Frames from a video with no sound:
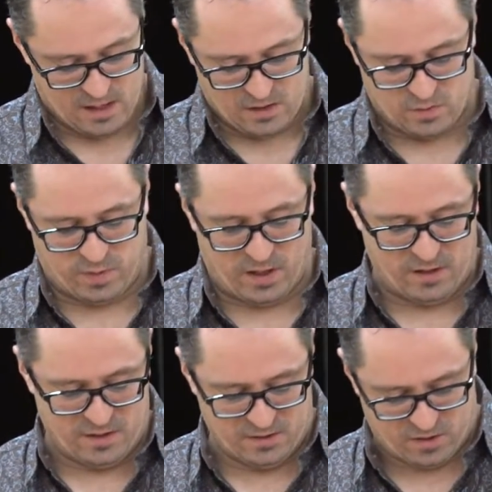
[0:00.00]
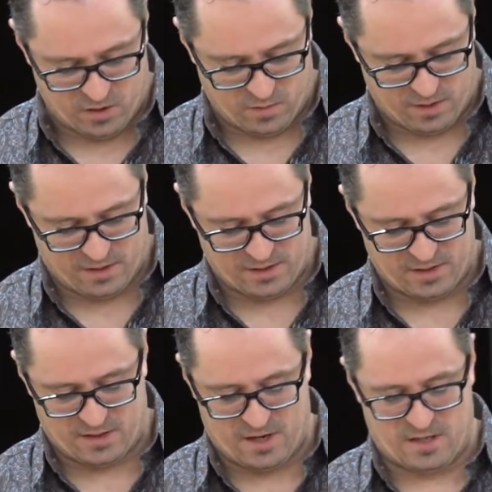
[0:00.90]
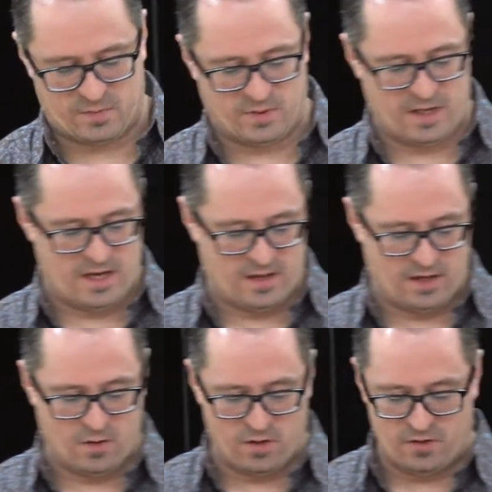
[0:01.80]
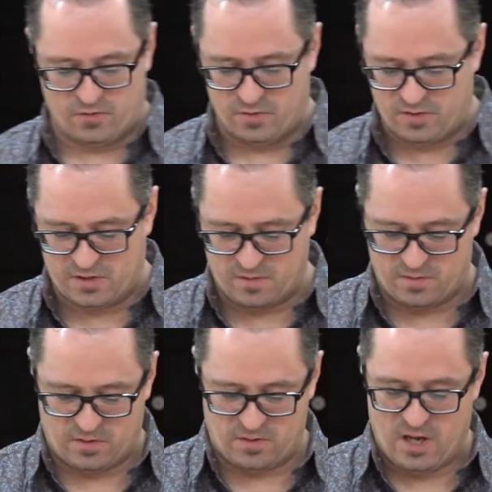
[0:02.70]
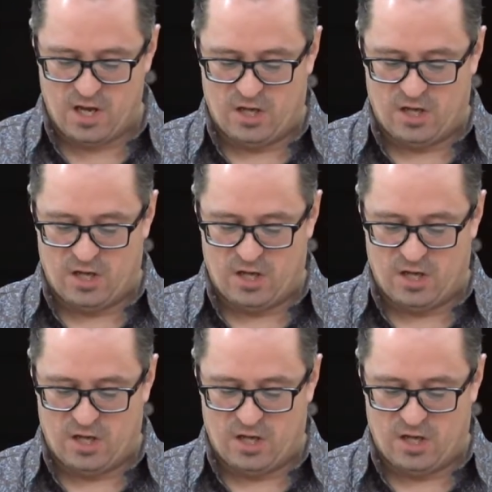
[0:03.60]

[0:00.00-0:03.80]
So Paul and his co-workers in the gospel, they go to Jerusalem to